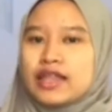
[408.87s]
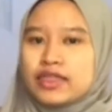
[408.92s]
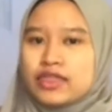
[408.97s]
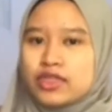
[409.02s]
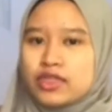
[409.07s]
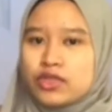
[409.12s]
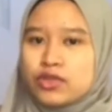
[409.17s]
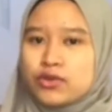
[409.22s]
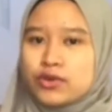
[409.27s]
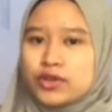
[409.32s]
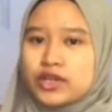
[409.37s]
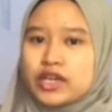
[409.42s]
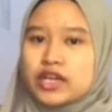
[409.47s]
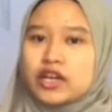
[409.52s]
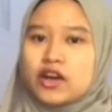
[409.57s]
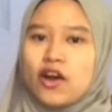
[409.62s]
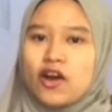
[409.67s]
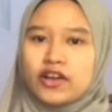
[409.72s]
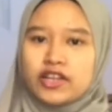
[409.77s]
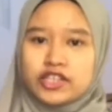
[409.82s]
to the
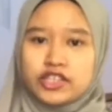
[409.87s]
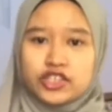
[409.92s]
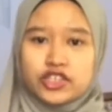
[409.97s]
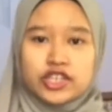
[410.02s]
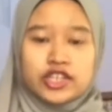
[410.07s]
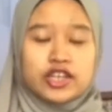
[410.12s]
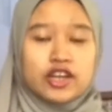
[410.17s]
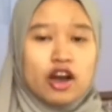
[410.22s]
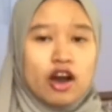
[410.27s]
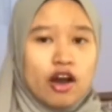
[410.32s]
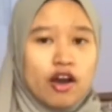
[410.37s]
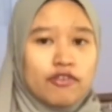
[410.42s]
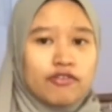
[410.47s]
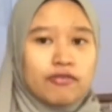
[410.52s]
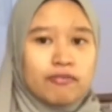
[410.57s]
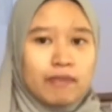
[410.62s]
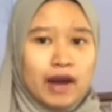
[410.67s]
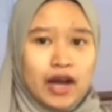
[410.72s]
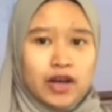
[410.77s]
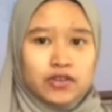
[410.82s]
condition of
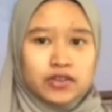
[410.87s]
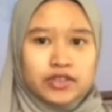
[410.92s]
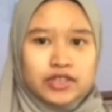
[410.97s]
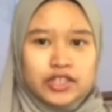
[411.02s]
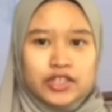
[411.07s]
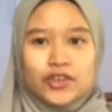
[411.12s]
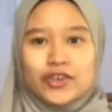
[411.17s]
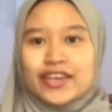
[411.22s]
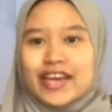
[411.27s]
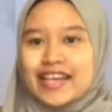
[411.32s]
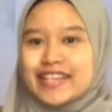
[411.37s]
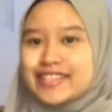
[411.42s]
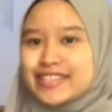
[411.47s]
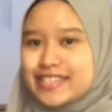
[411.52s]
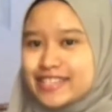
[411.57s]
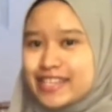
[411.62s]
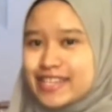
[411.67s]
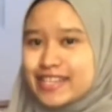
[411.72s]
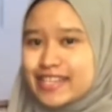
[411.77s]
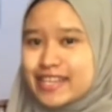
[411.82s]
mouse. You can see
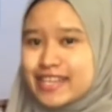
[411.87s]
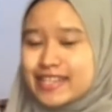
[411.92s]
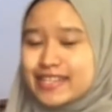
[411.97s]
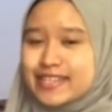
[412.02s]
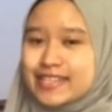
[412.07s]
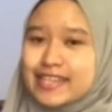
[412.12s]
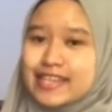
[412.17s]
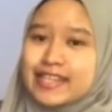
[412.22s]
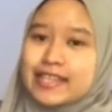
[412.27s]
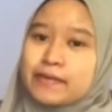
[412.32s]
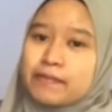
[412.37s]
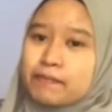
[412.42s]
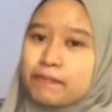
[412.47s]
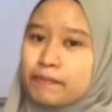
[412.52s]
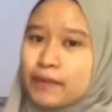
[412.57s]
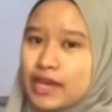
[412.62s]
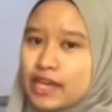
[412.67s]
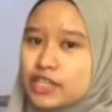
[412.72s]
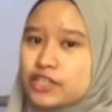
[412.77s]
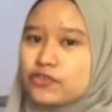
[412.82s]
this in the
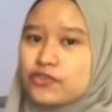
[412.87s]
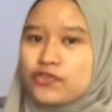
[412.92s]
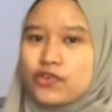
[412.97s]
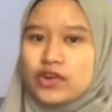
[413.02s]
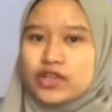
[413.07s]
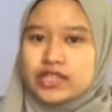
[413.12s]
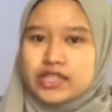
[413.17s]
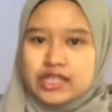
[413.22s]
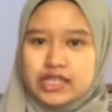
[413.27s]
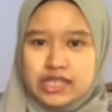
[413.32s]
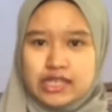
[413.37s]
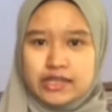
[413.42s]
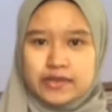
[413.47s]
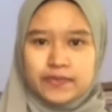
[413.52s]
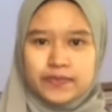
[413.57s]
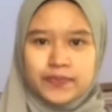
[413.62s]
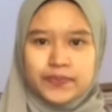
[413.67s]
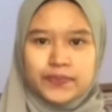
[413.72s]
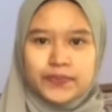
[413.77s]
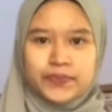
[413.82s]
page 40.
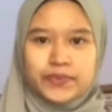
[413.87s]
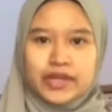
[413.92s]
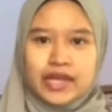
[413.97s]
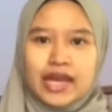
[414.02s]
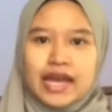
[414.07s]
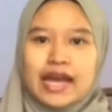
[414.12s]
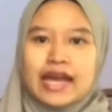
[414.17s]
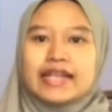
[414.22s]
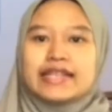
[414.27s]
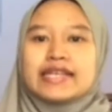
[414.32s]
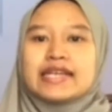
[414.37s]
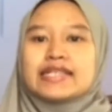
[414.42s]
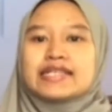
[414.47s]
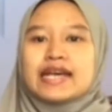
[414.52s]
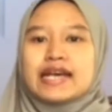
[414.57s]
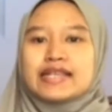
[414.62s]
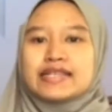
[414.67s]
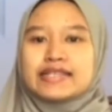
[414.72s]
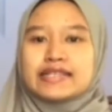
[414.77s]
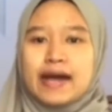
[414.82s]
This
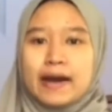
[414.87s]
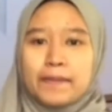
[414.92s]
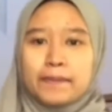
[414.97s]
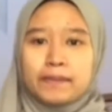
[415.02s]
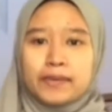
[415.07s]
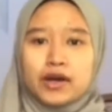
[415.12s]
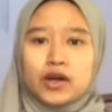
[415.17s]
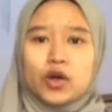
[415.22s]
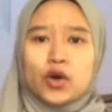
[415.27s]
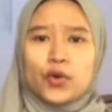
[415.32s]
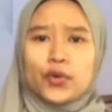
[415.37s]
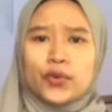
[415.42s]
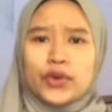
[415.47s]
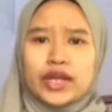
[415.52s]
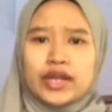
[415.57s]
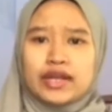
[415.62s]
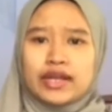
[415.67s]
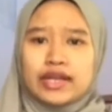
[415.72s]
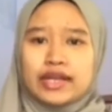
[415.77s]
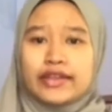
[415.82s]
example will
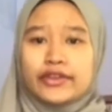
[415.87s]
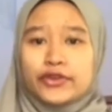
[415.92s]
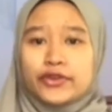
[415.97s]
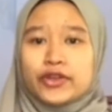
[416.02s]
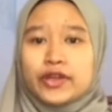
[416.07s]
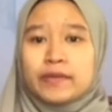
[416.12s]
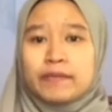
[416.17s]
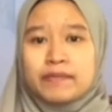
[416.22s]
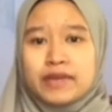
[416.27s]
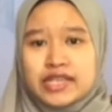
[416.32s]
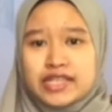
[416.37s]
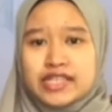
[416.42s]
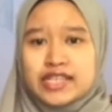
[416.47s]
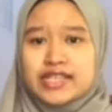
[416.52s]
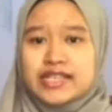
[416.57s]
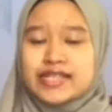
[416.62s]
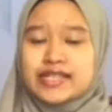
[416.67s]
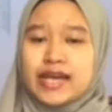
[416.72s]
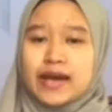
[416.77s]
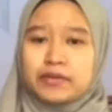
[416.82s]
lead to the
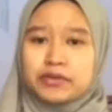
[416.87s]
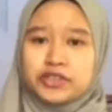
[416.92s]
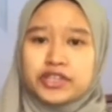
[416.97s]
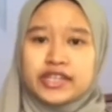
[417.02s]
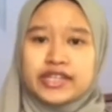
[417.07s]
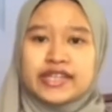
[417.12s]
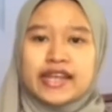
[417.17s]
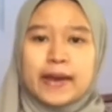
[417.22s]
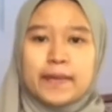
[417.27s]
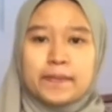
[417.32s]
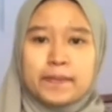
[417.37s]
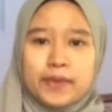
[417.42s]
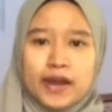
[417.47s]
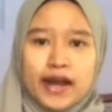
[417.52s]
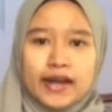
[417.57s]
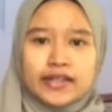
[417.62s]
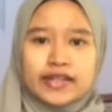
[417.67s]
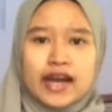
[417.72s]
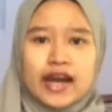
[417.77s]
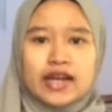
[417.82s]
misconception that plant
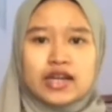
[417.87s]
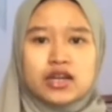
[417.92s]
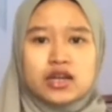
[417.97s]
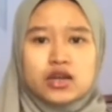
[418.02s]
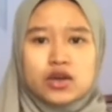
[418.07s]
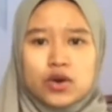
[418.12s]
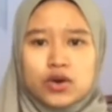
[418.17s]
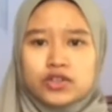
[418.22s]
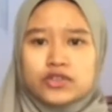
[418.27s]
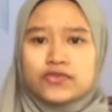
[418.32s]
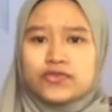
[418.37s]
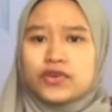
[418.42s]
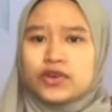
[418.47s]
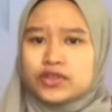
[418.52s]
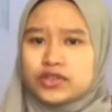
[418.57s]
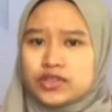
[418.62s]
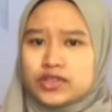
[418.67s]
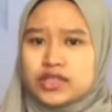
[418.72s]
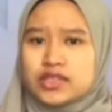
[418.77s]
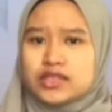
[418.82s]
undergoes
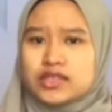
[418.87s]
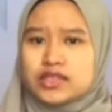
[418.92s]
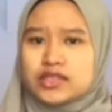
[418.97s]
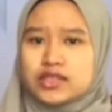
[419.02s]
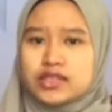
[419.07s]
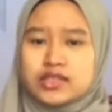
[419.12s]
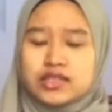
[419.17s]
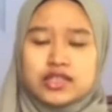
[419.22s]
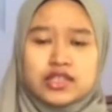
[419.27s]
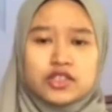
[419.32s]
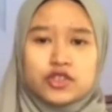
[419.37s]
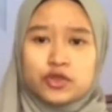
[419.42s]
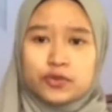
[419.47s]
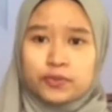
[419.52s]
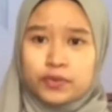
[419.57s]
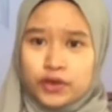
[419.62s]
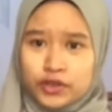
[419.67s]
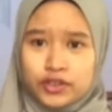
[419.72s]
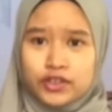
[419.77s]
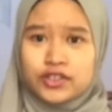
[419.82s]
photosynthesis to
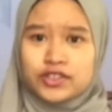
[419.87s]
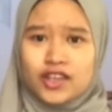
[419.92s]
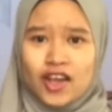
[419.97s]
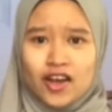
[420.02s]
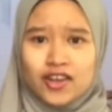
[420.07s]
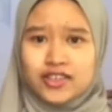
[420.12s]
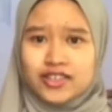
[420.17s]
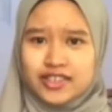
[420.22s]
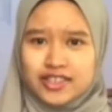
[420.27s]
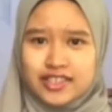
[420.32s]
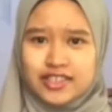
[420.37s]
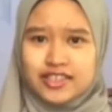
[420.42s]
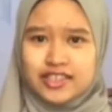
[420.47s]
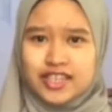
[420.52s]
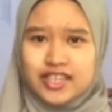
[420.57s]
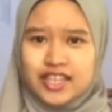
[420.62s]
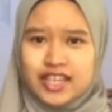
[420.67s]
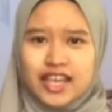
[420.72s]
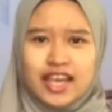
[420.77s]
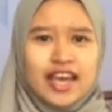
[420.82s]
produce oxygen
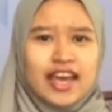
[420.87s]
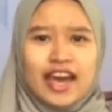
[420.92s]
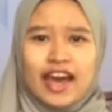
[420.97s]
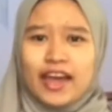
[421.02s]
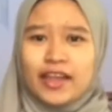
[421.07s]
and